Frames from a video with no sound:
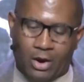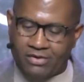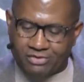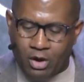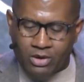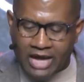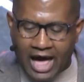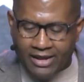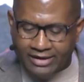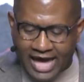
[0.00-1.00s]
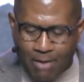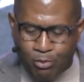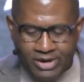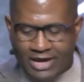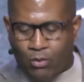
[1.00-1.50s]
There is no Colin
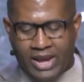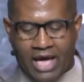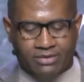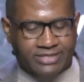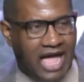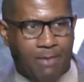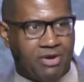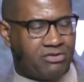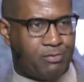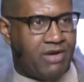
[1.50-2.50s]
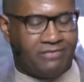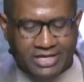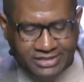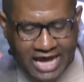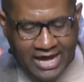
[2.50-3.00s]
Kaepernick without Tommy Smith
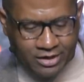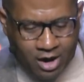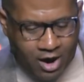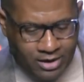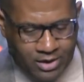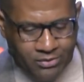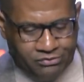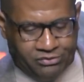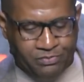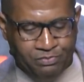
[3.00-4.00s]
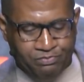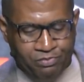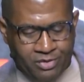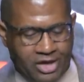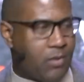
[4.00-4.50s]
and John Carlos.
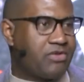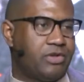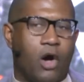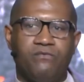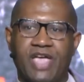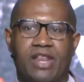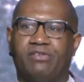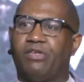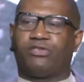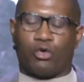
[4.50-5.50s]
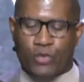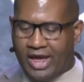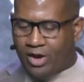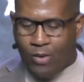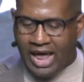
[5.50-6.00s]
There is no Venus and
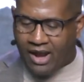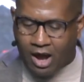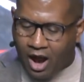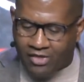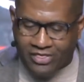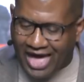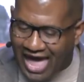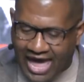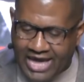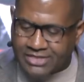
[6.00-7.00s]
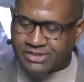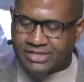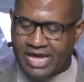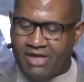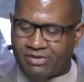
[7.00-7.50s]
Serena without Arthur Ashe.
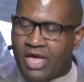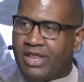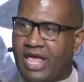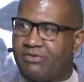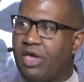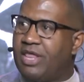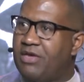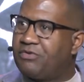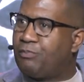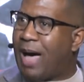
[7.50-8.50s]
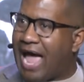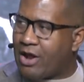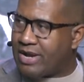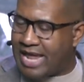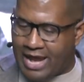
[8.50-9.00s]
These
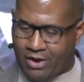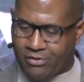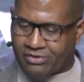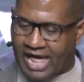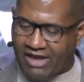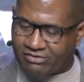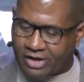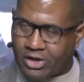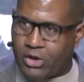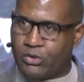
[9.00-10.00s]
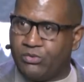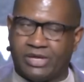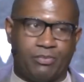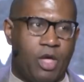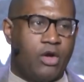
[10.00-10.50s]
pioneers, Langston
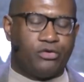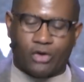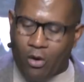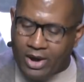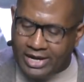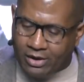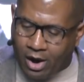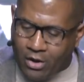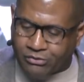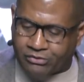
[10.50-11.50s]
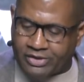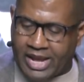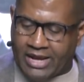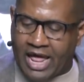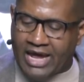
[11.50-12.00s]
Hughes and Zora Neale
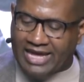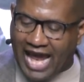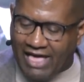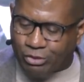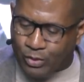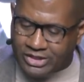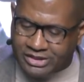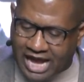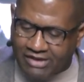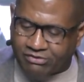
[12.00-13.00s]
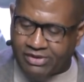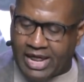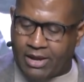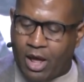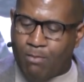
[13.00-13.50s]
Hurston and Katherine
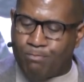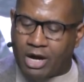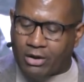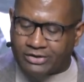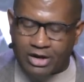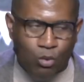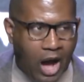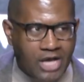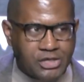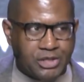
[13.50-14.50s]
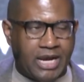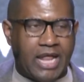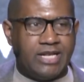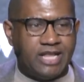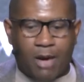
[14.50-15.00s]
Johnson and Booker T. Washington
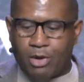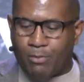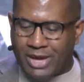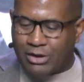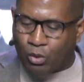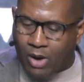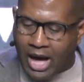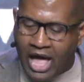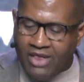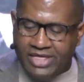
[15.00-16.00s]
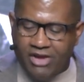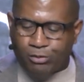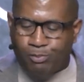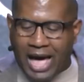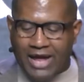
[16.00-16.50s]
and W.B. Du Bois,
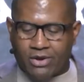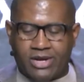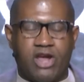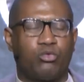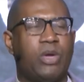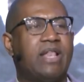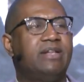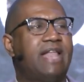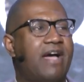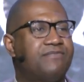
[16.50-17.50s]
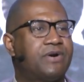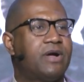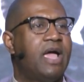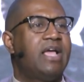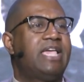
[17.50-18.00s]
these pioneers, we
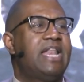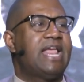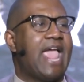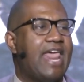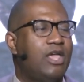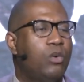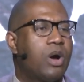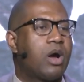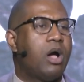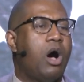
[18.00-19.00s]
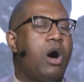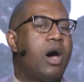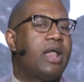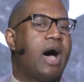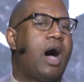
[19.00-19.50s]
never get anywhere
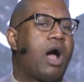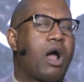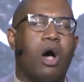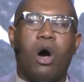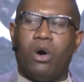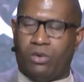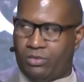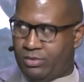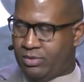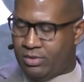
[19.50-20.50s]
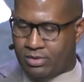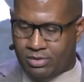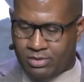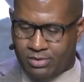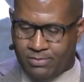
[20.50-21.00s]
on our own.
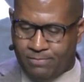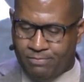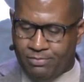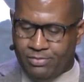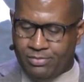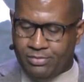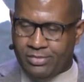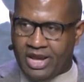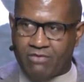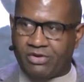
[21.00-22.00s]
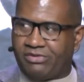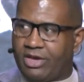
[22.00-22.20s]
And every